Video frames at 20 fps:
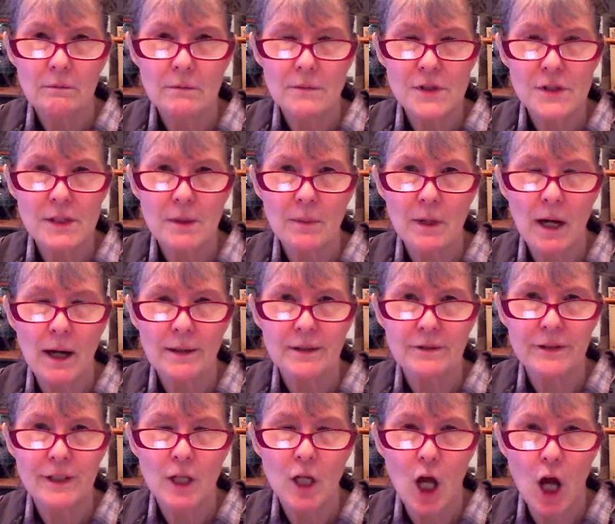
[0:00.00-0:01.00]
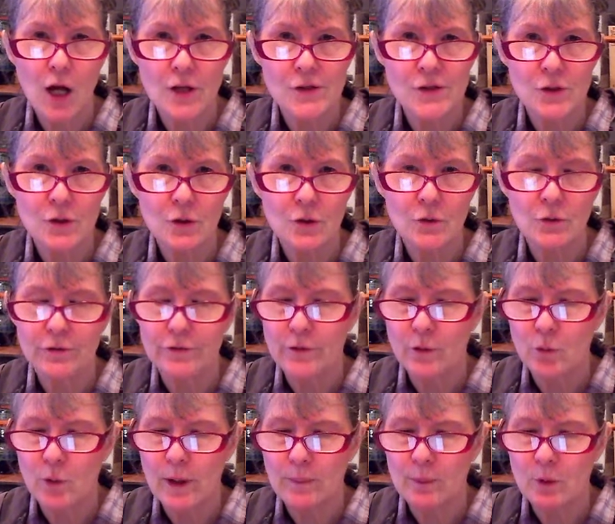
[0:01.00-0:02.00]
some kind of a lawsuit for
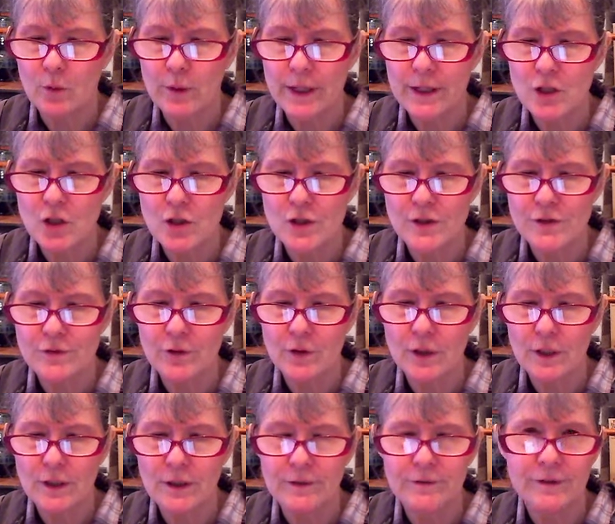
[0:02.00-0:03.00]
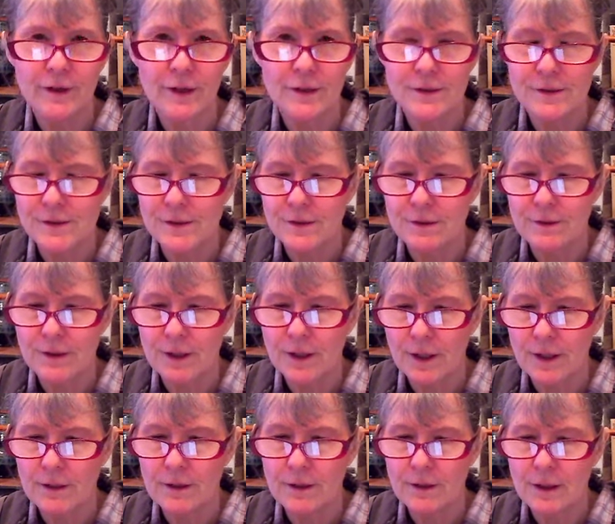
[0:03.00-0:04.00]
reparations for the Hivites and the
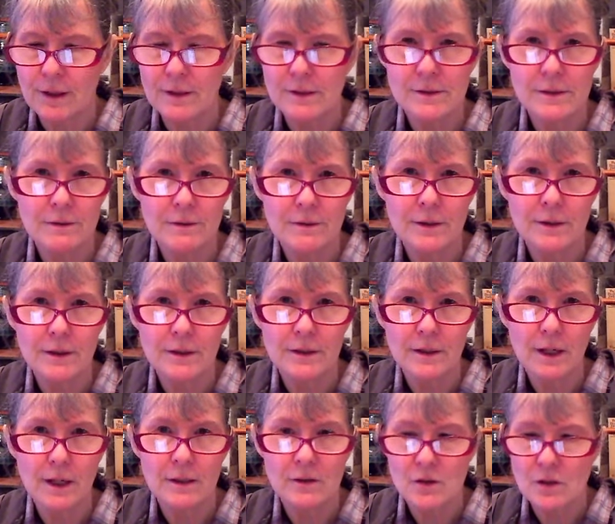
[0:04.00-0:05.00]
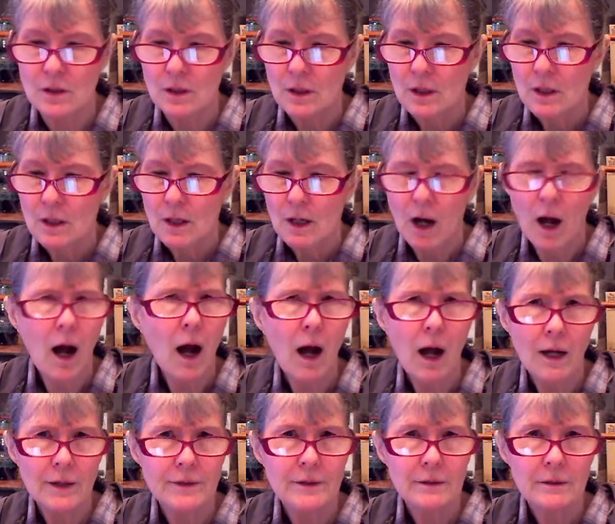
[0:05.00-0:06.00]
Canaanites and the Hittites.
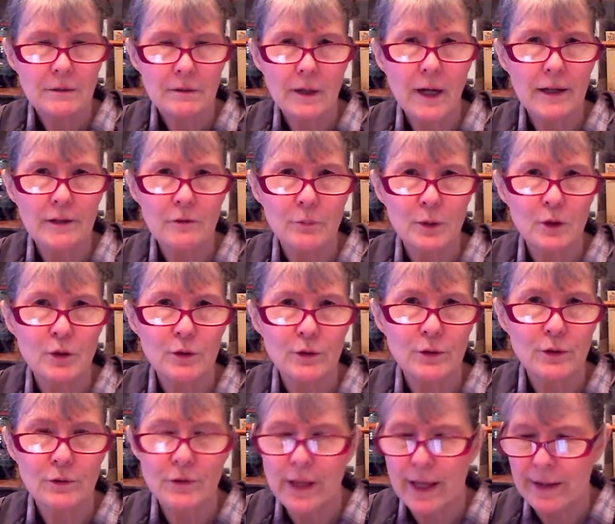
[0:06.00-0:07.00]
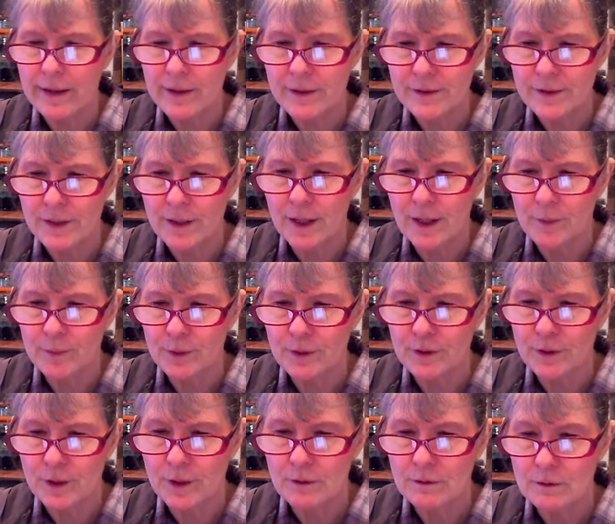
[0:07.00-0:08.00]
Odd, kind of peculiar that hasn't happened
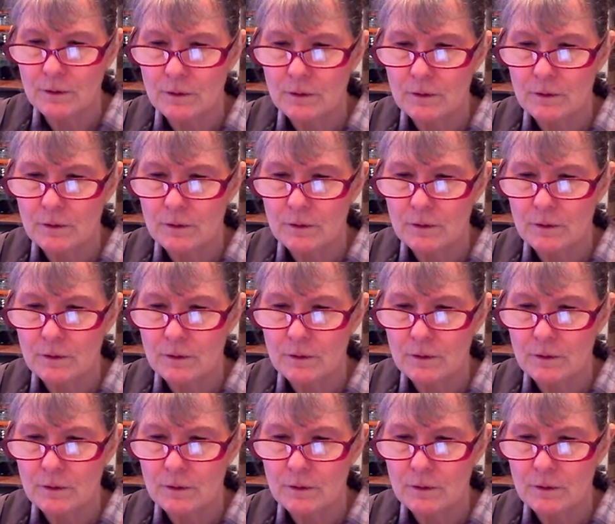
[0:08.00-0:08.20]
yet.